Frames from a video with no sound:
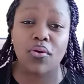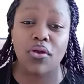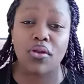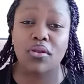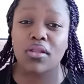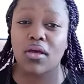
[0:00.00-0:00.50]

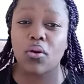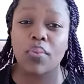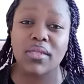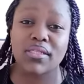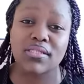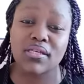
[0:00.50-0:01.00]
in the
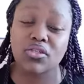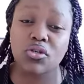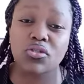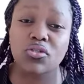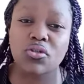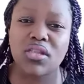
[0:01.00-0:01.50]
comment
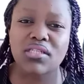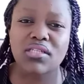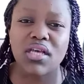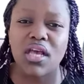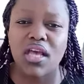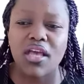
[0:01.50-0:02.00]
section, so that
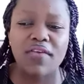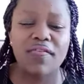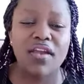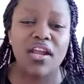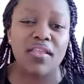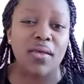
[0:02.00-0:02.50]

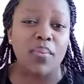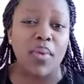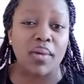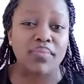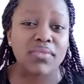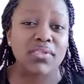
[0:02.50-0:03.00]
even other
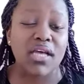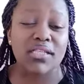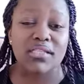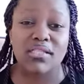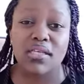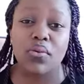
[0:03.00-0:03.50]
moms can
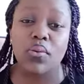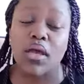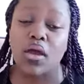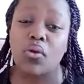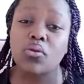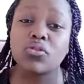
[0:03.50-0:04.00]
see. We
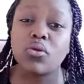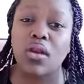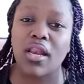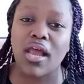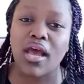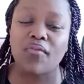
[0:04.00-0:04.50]
can also
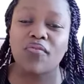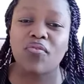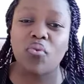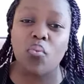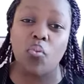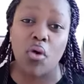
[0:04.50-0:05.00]
learn
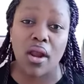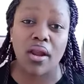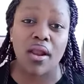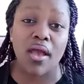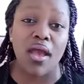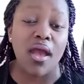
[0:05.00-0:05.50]
from
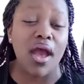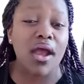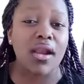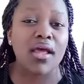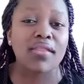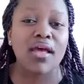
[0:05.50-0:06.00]
one
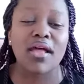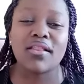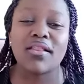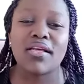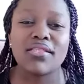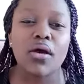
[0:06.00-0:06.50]
another,
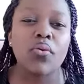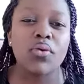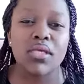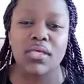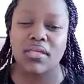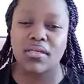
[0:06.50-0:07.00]
and that's how
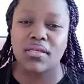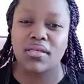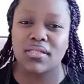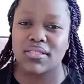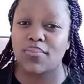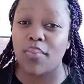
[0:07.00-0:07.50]
we
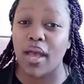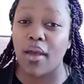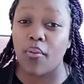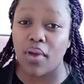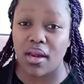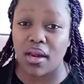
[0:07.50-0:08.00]

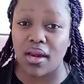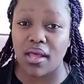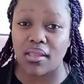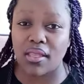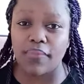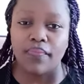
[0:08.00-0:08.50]
inspire one
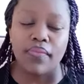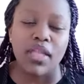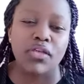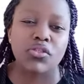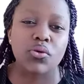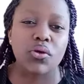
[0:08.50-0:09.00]
another.
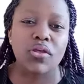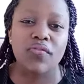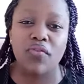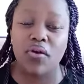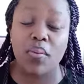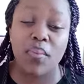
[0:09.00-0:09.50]
So if
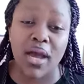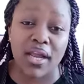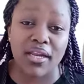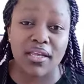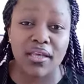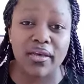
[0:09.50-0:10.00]
you're a
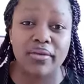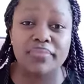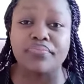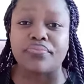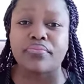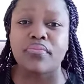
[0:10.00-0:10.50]
mom here,
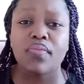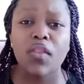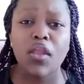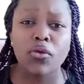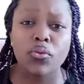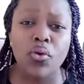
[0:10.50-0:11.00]

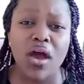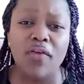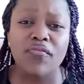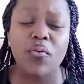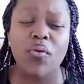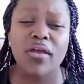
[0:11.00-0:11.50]
you
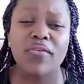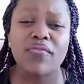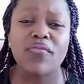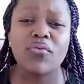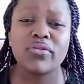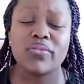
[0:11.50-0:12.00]
have your wife
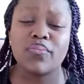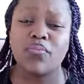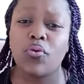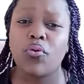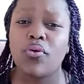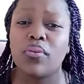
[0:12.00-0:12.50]
who
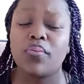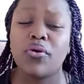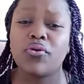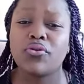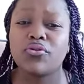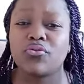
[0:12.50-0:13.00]
will be
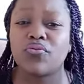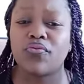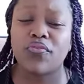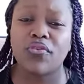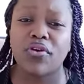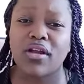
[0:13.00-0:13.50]
going to
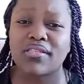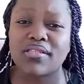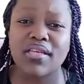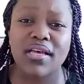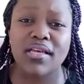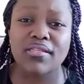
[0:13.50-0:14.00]
for a
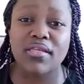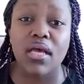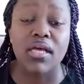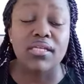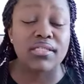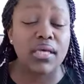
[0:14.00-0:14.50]
CS.
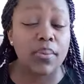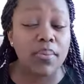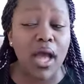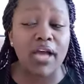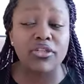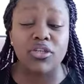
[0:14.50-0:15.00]
Some